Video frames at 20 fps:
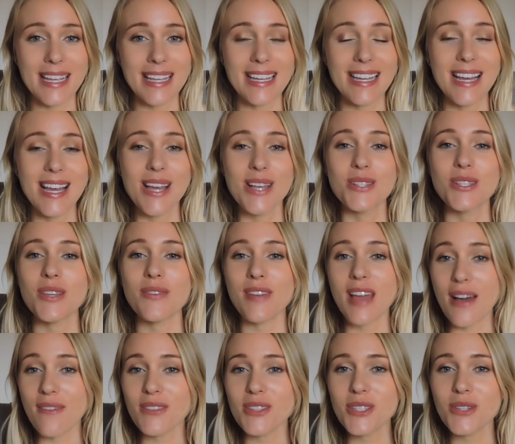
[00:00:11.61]
So if you
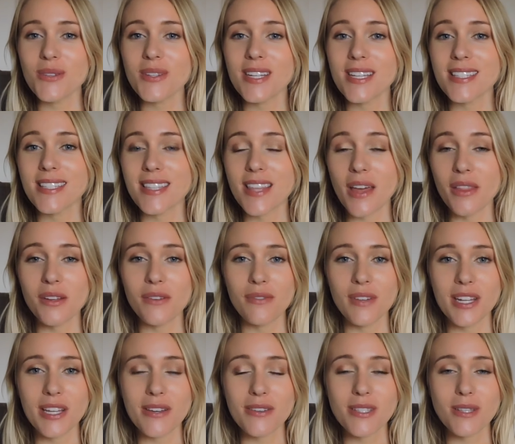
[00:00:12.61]
haven't tuned into the other
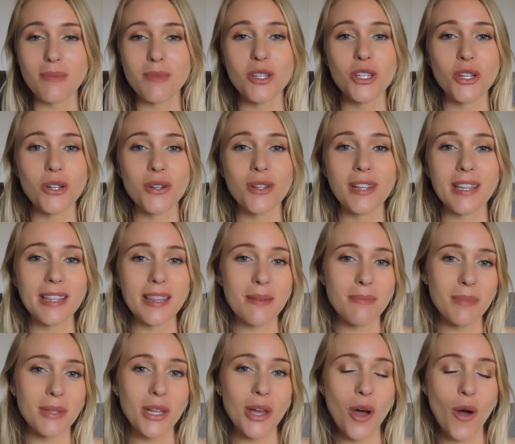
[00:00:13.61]
videos, I'll be sure to link
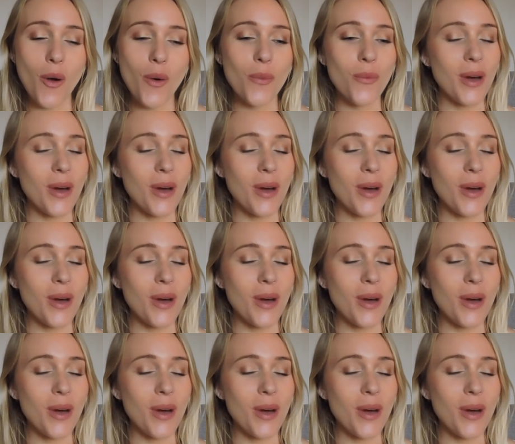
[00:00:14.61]
them below.